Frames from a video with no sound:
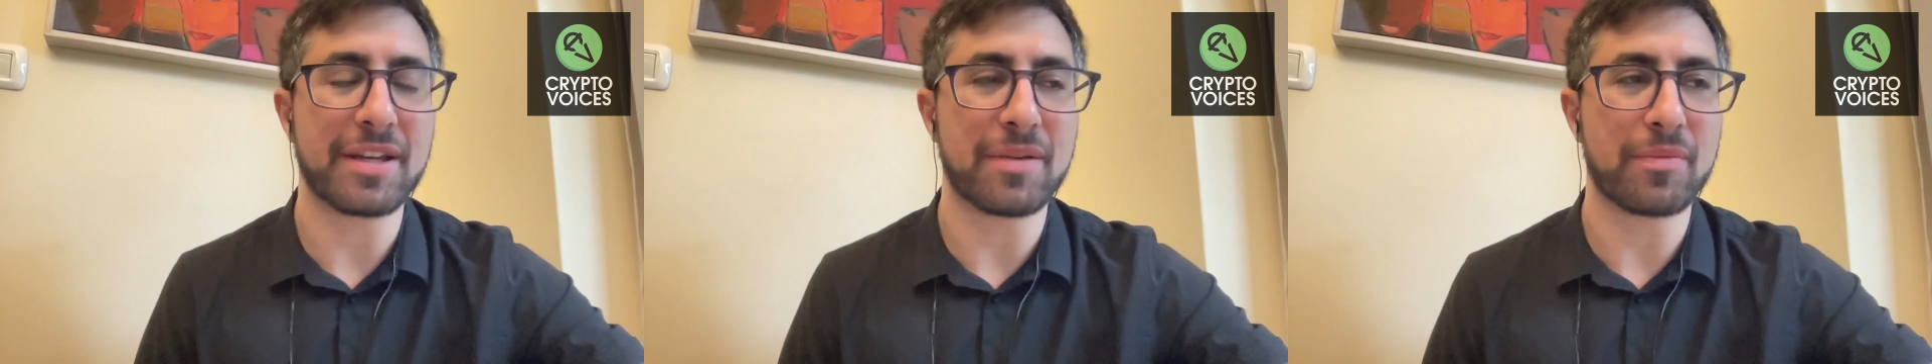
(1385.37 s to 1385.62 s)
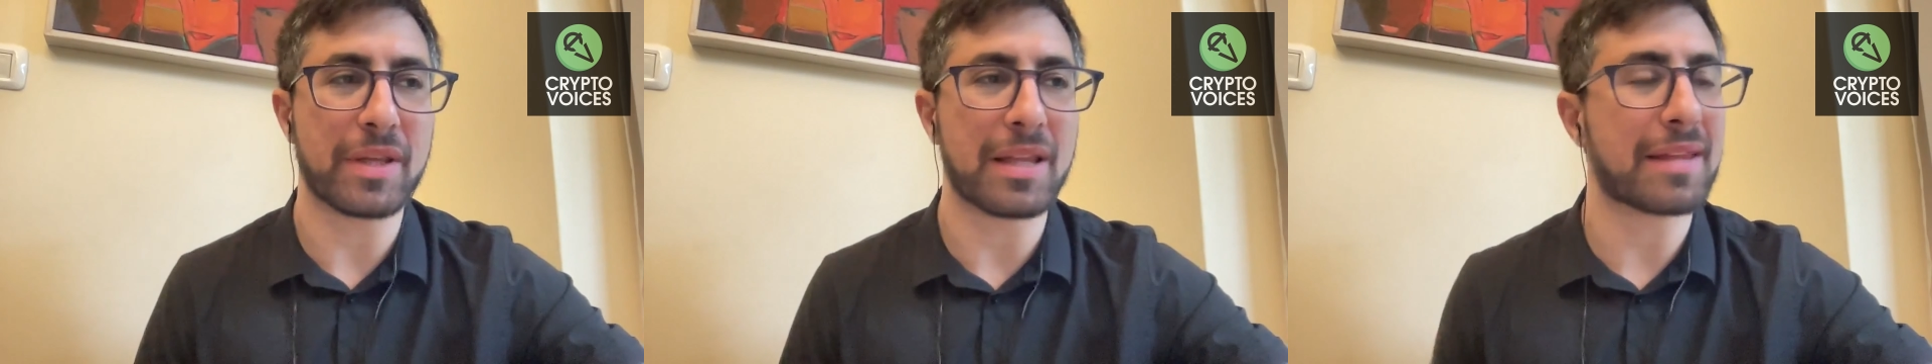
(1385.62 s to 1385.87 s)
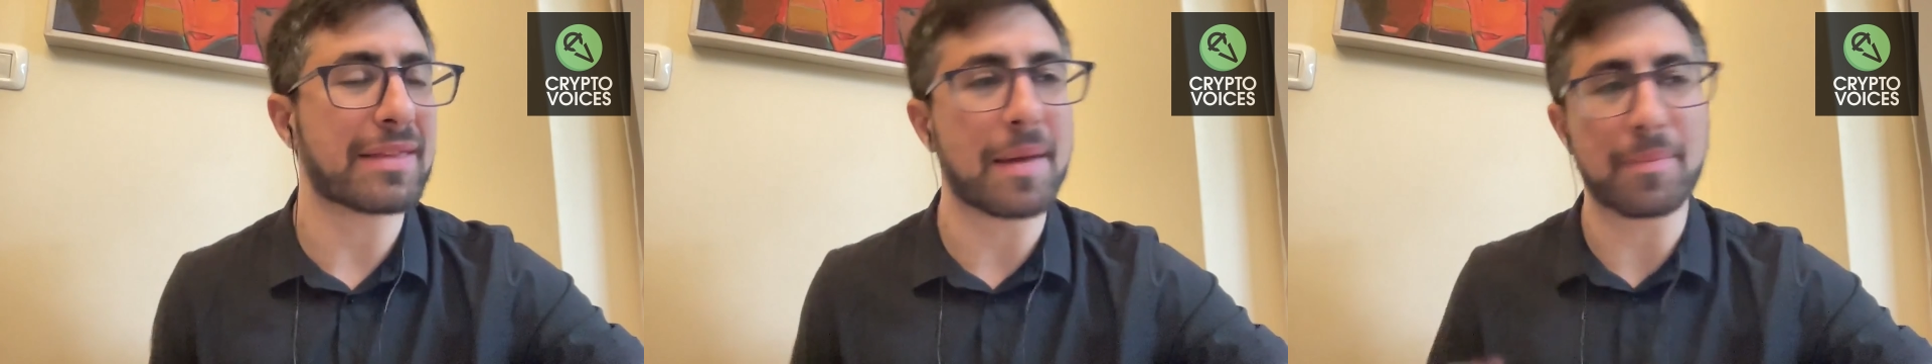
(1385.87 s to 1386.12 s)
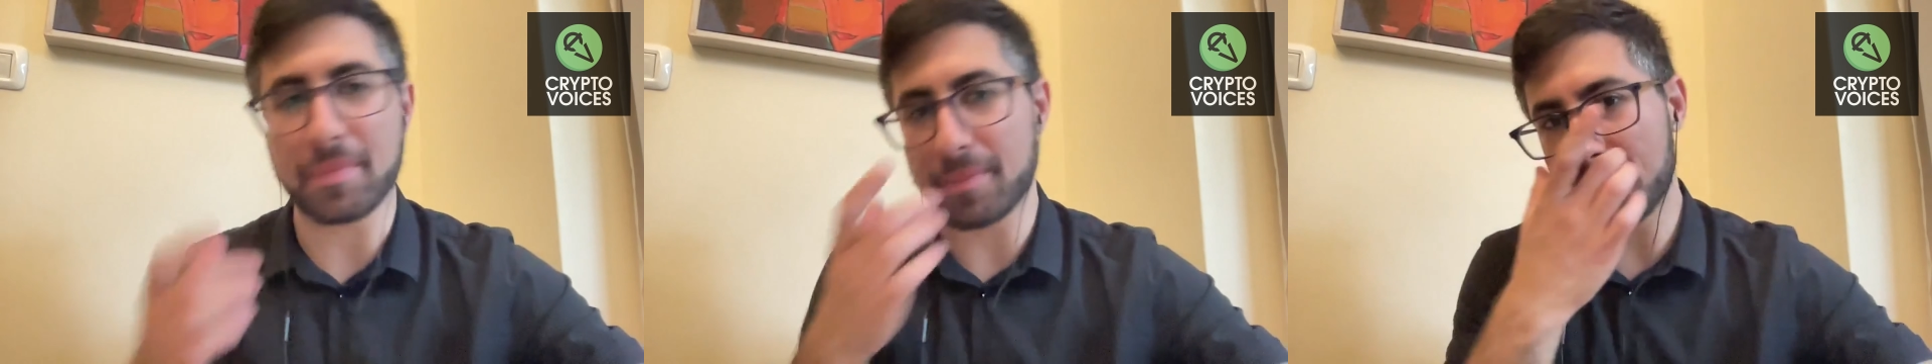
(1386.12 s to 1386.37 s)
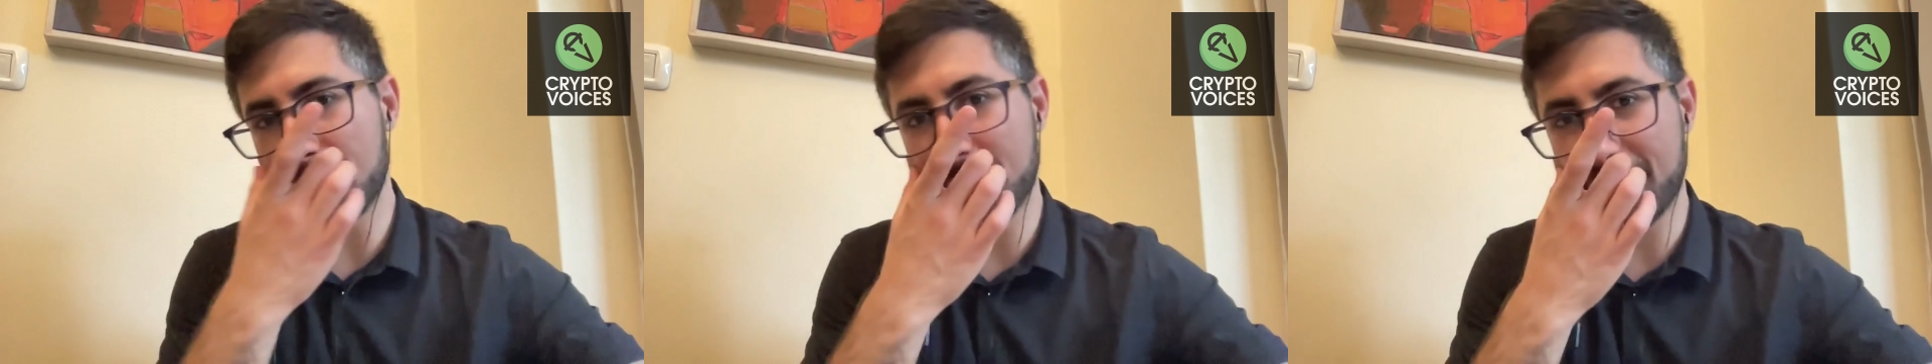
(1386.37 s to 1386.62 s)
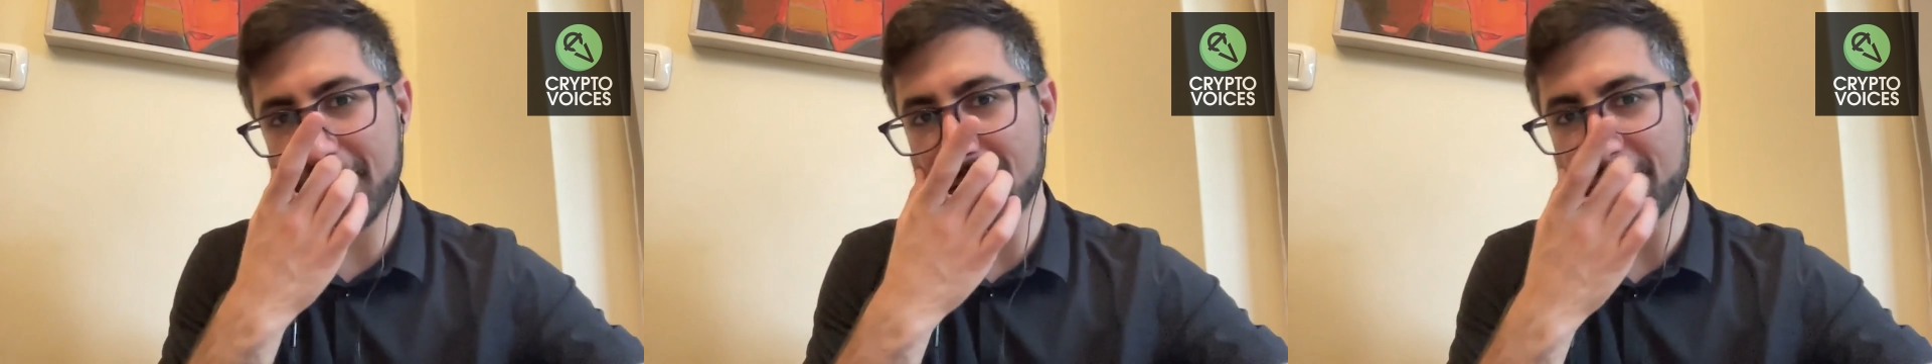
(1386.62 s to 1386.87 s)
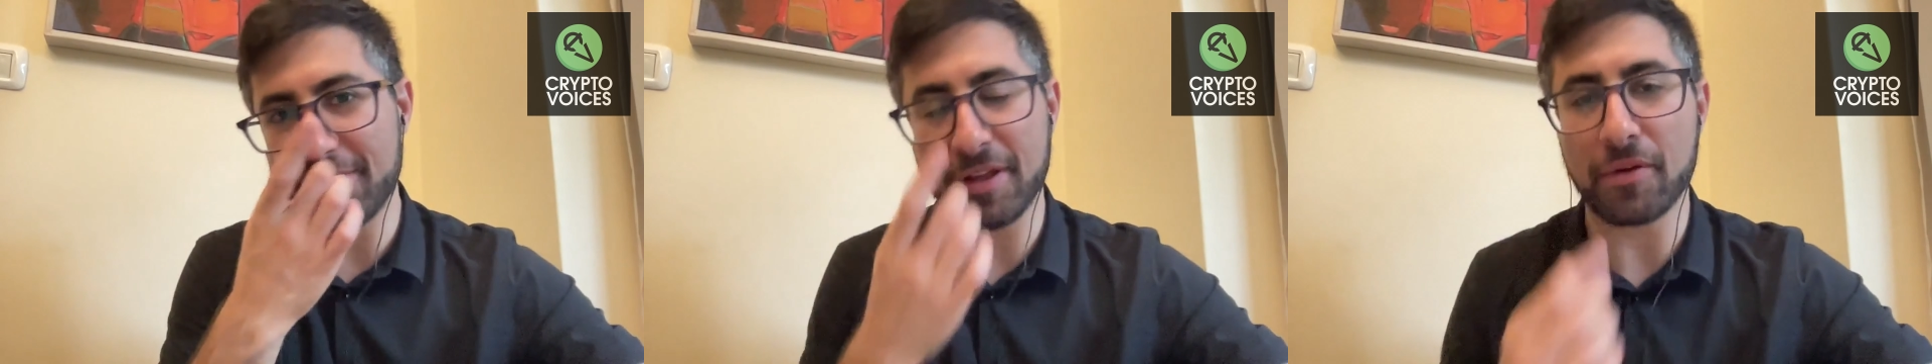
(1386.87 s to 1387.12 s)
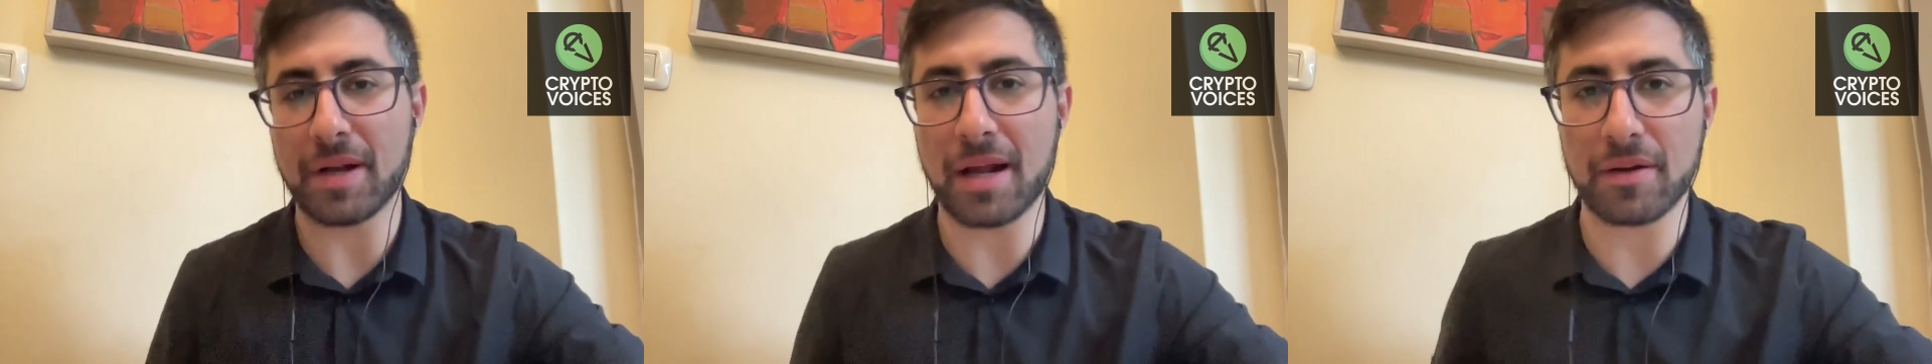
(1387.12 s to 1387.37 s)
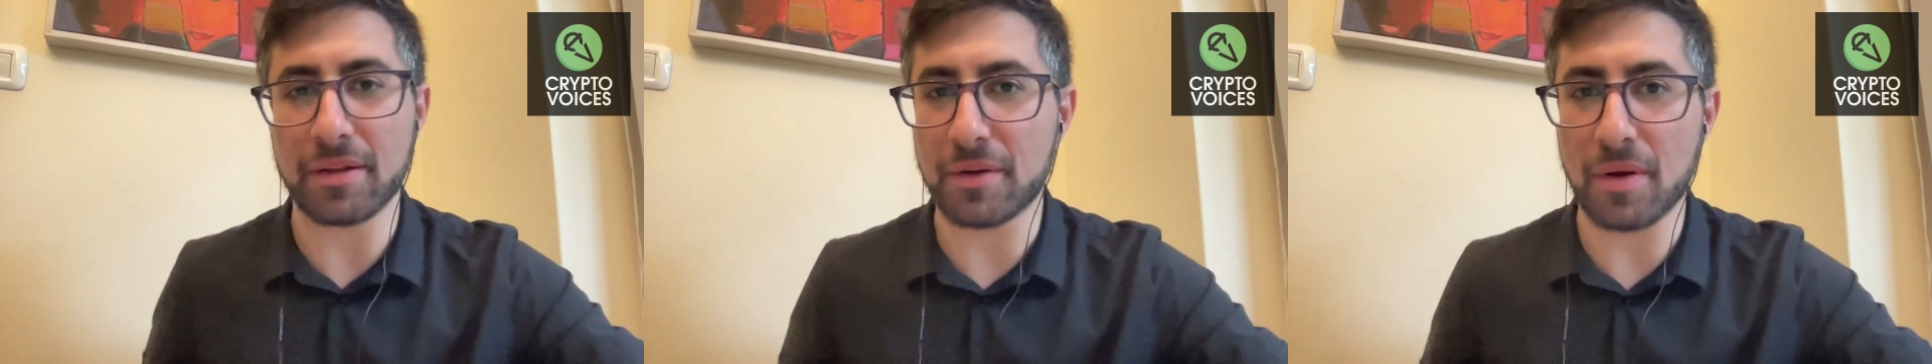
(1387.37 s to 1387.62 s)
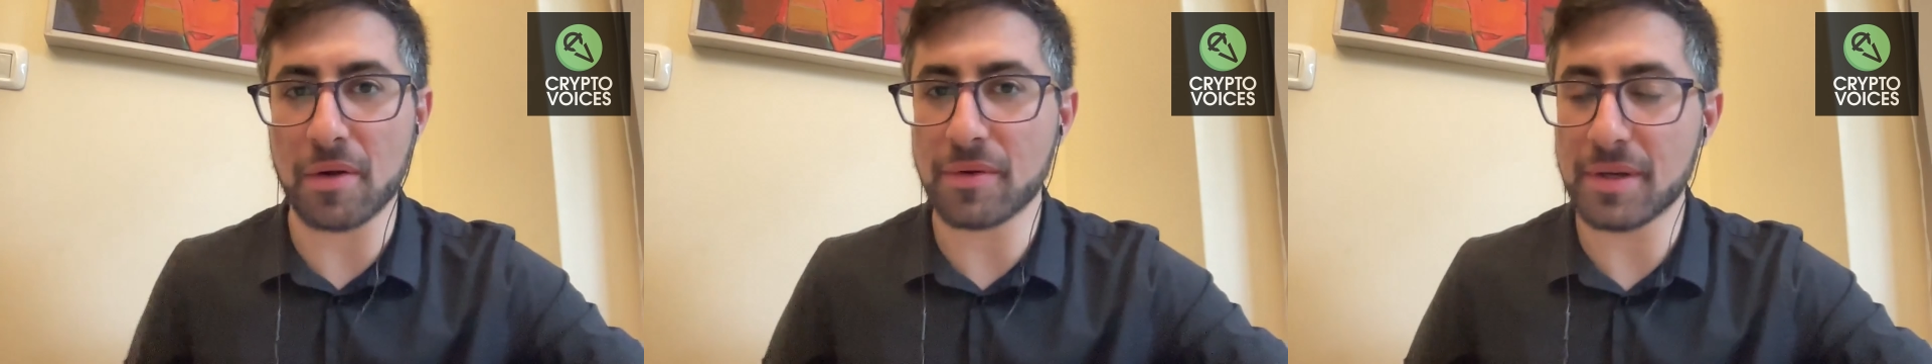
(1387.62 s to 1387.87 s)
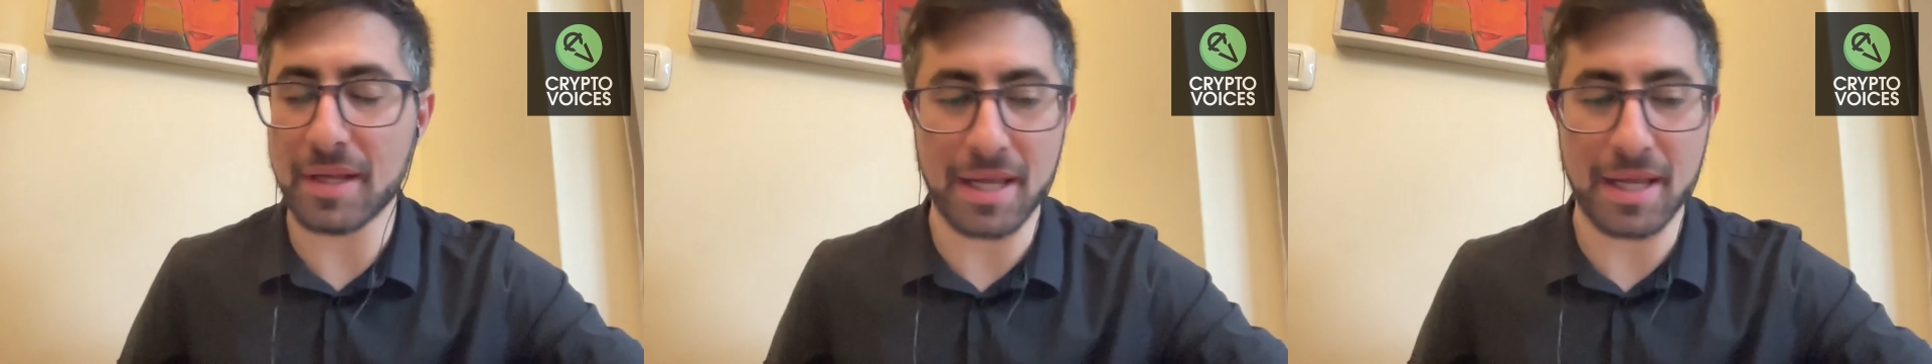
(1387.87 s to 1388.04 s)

and we let them kind of figure it out on their own.